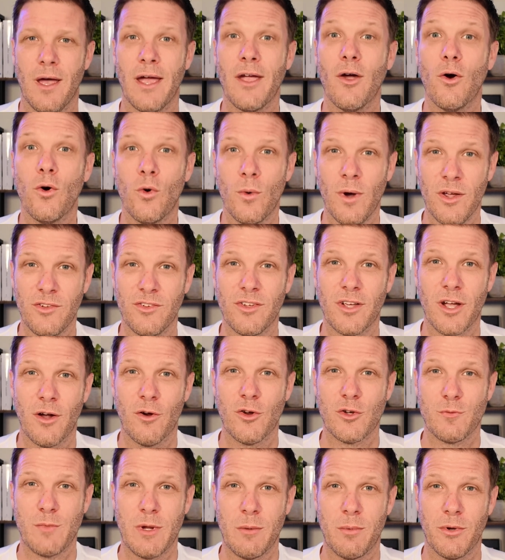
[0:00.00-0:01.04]
I always
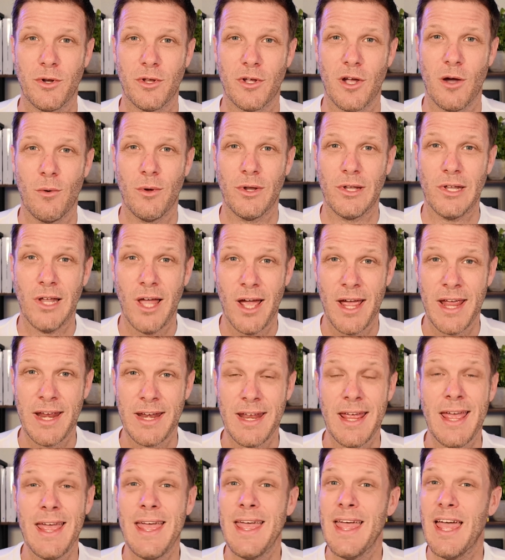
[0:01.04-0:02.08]
encourage people to go
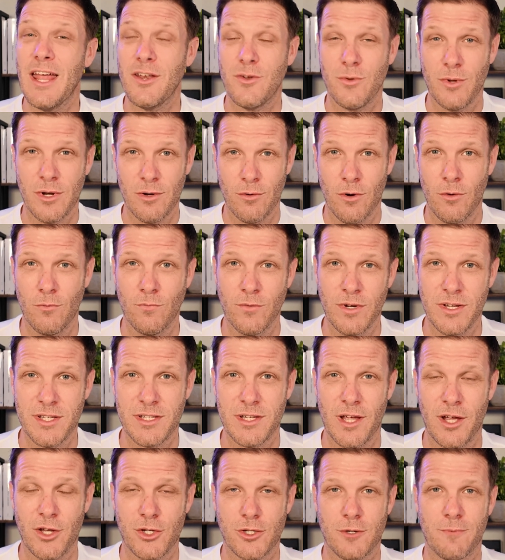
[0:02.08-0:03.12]
online and do their own
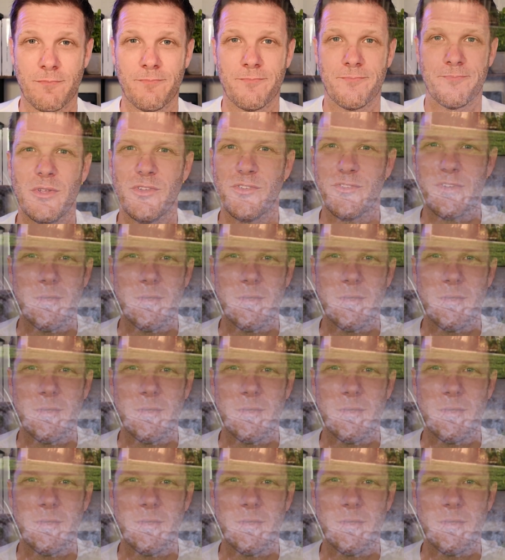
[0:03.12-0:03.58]
research. But